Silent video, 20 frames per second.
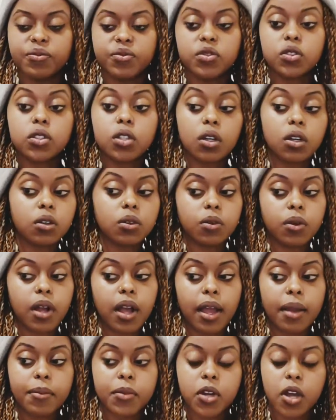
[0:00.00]
No,
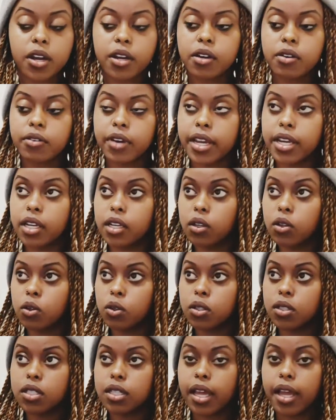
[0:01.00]
I'm not a writing
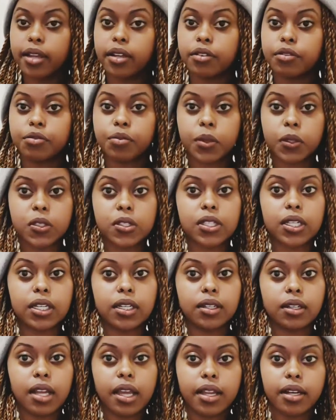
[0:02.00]
goals kind of
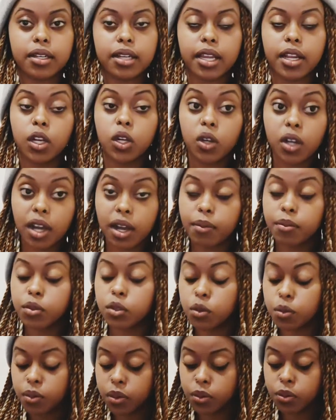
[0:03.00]
person, and I look up
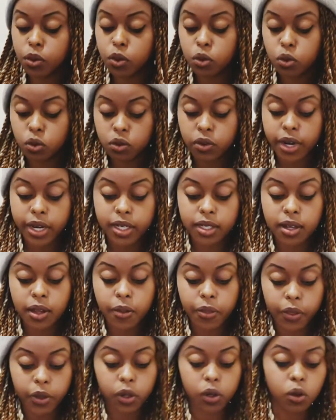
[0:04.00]
to people who write
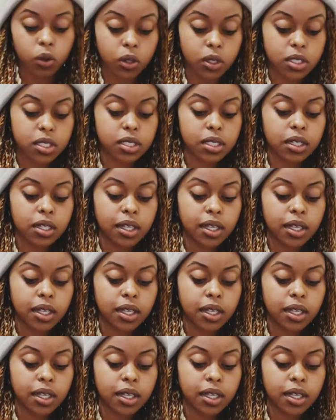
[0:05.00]
down their goals,